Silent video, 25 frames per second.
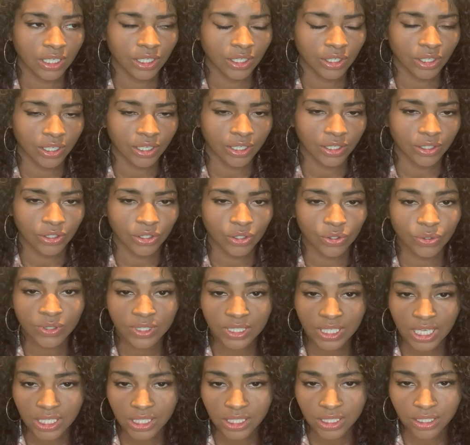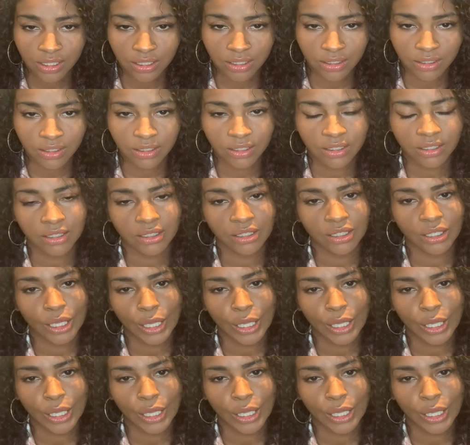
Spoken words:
youth centres.